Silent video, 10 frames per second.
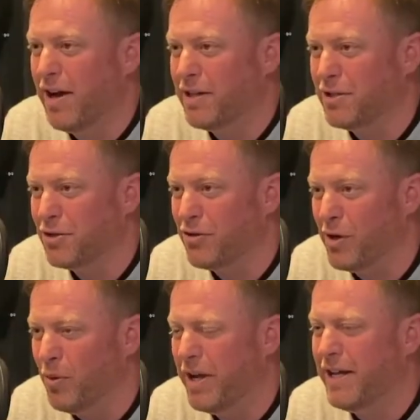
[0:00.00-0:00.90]
to the story.
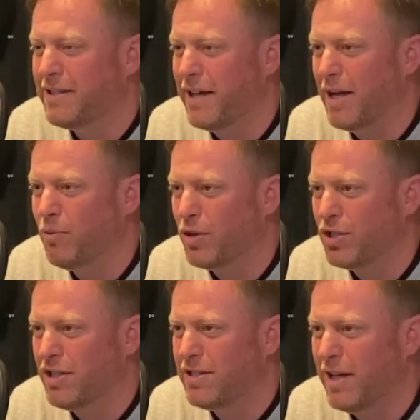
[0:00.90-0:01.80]
What he said, what
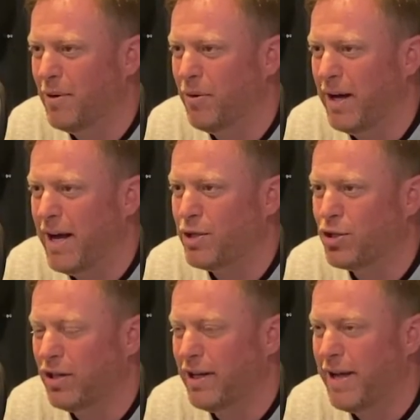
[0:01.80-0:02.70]
she said, what
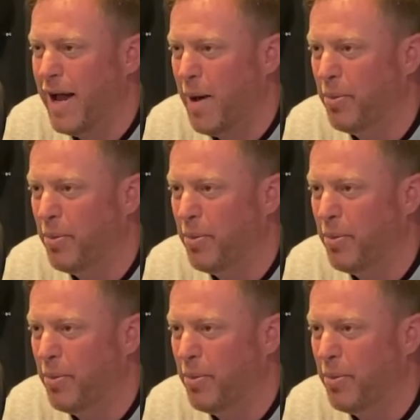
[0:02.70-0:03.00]
actually happened.